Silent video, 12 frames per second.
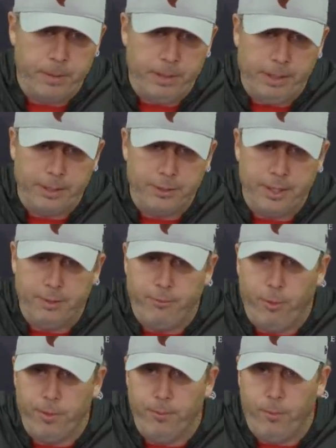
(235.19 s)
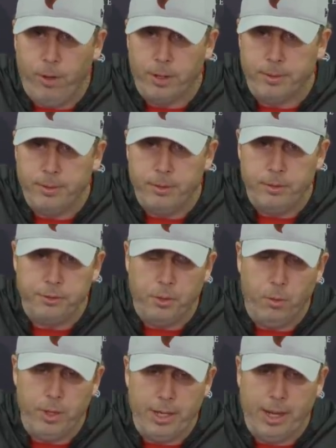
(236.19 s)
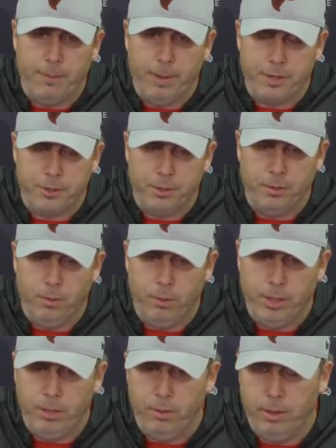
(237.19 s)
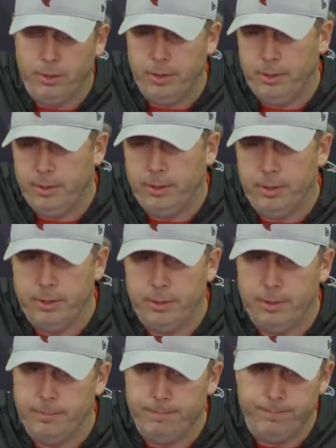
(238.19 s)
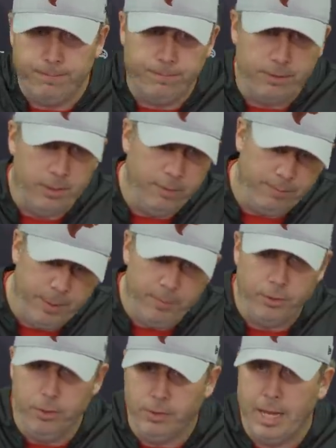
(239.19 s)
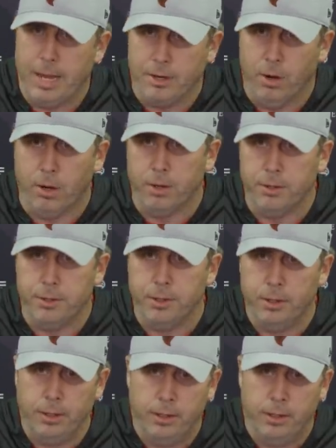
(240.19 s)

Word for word: like I said, the fourth and one. So we got to make sure when we go out there and, you know, if people do gain yards,